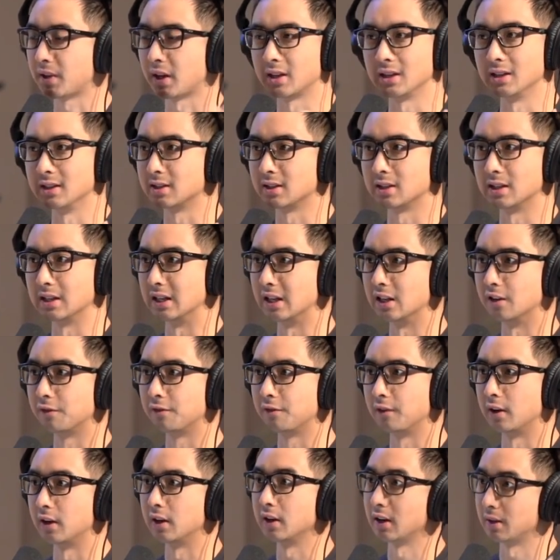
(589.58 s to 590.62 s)
that he's the
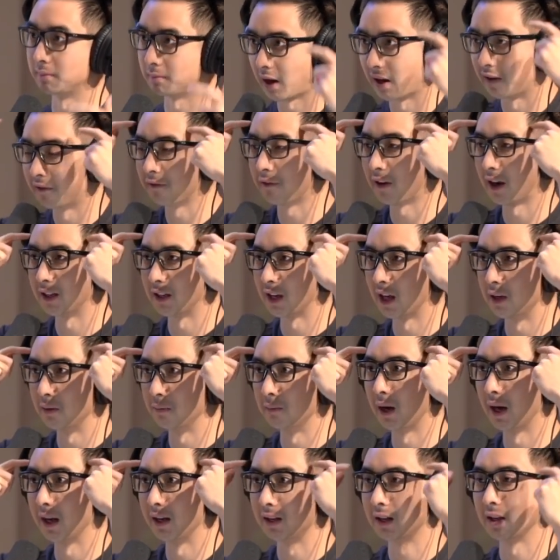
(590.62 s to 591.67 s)
infinite and my finite
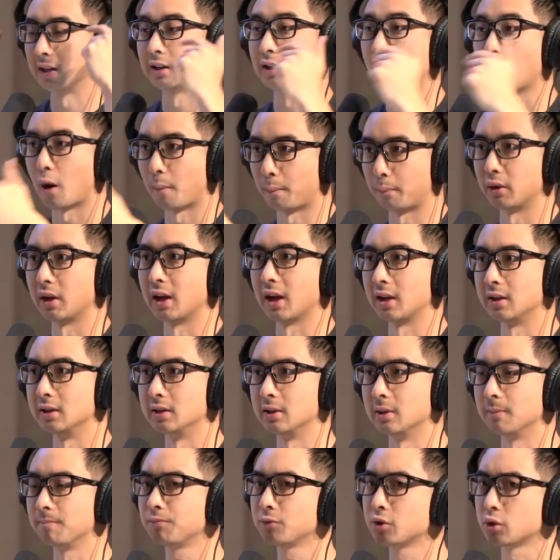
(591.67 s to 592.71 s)
mind mm-hmm. can comprehend
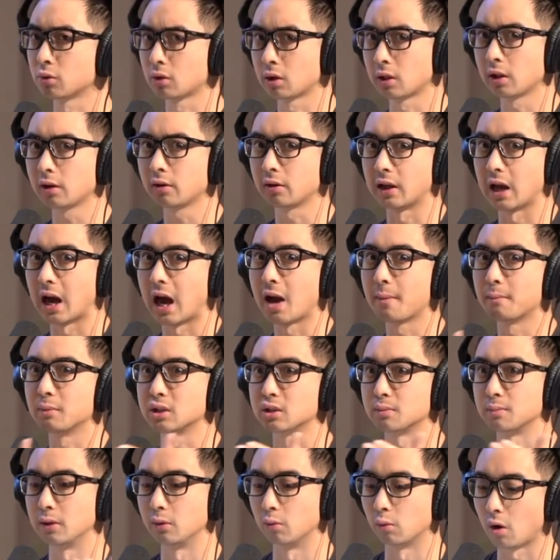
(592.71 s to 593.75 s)
him. So mm-hmm. clearly I
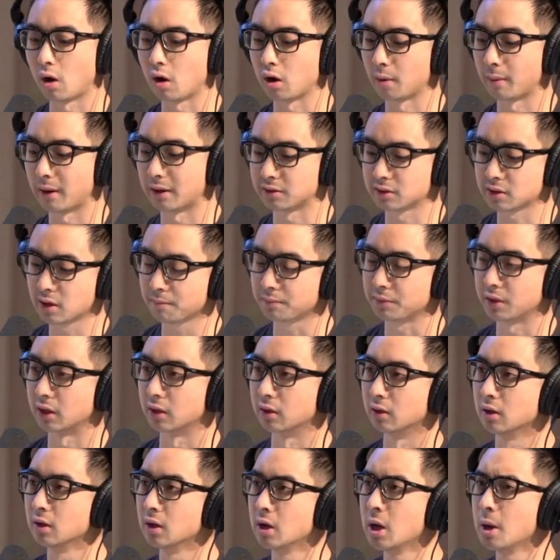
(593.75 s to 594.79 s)
must be wrong about something.
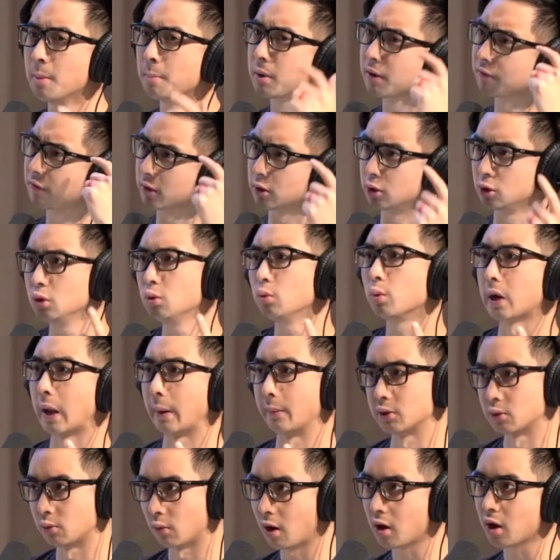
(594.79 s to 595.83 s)
Mm-hmm. But if I knew what I
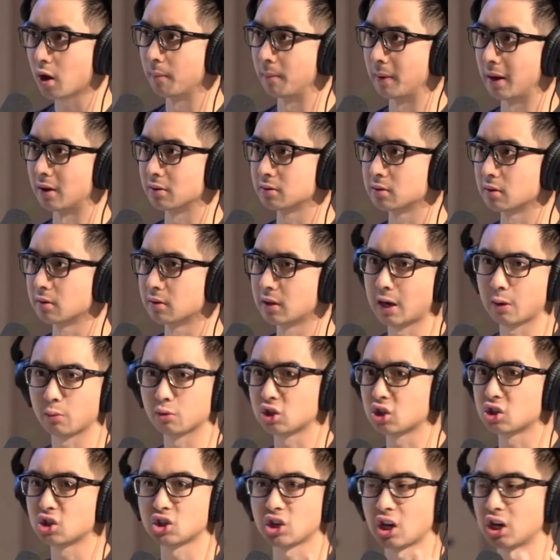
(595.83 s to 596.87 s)
was wrong about, mm-hmm. then I would
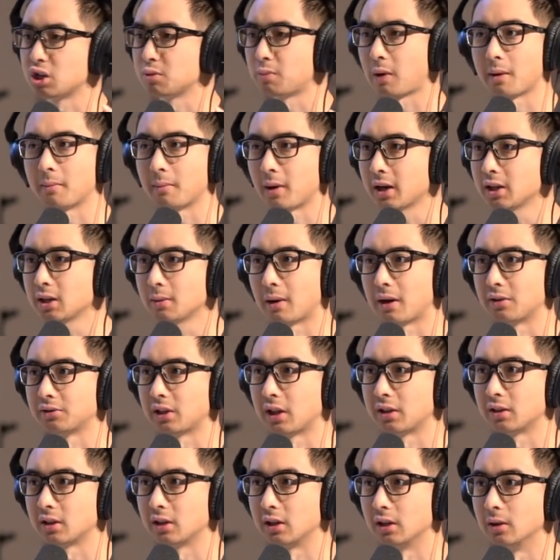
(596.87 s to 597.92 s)
just change my mind about
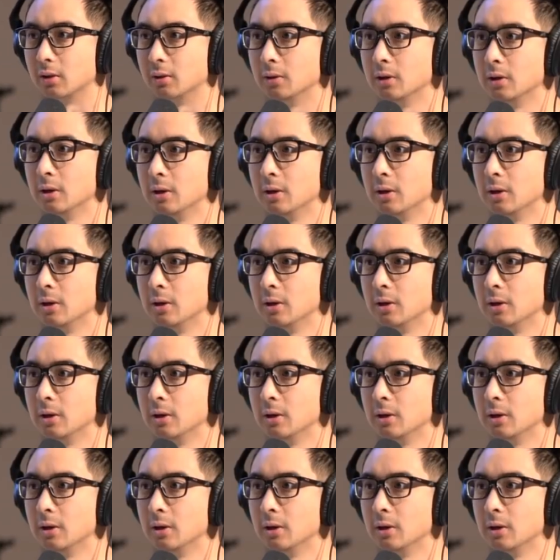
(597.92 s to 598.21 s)
that thing.